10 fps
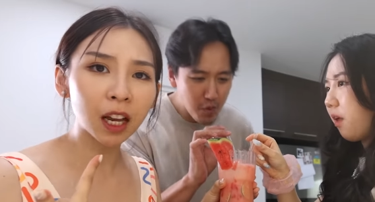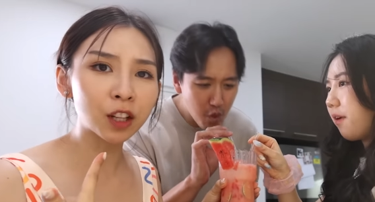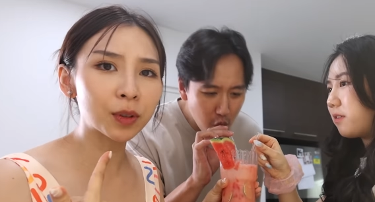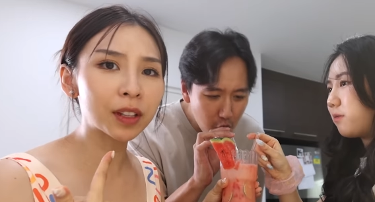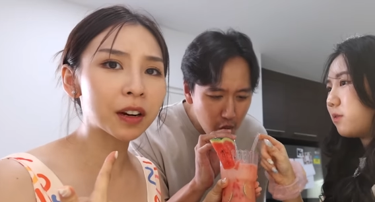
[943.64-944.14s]

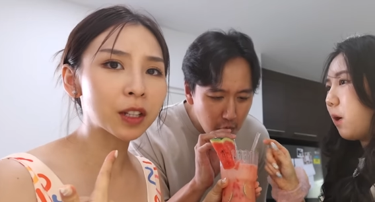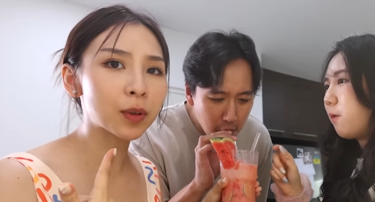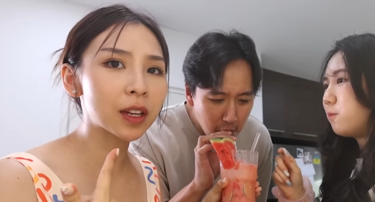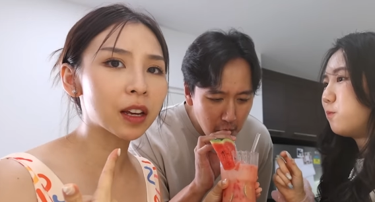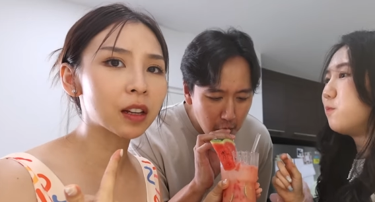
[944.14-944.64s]
Speaker 1: It's really nice
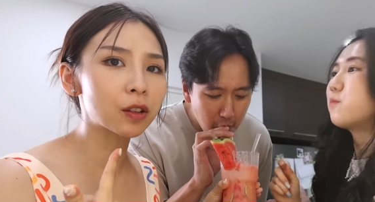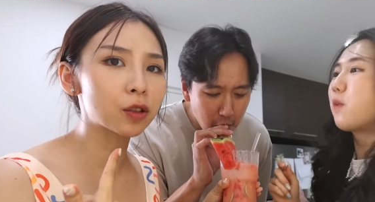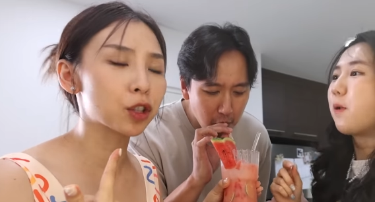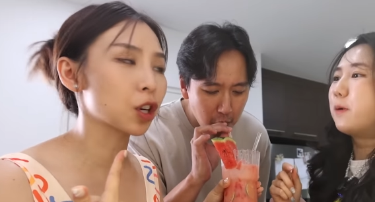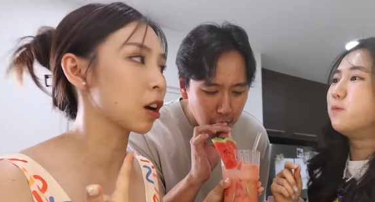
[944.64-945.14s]
when you get a little
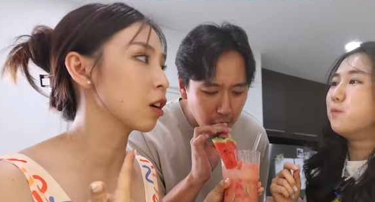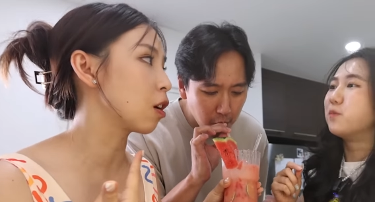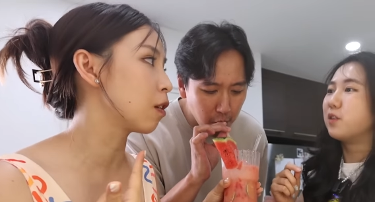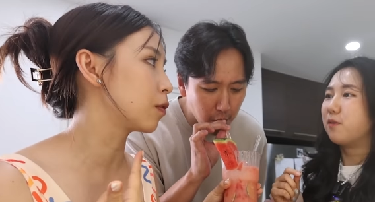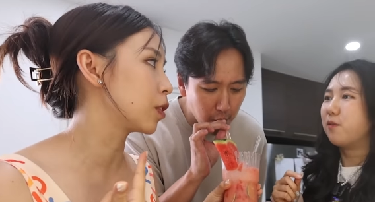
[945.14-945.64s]
chunk
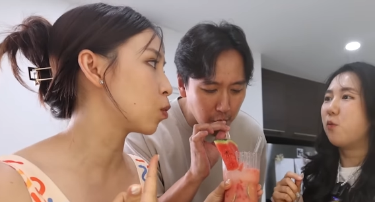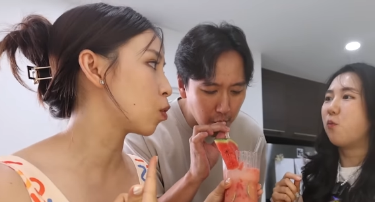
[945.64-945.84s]
of the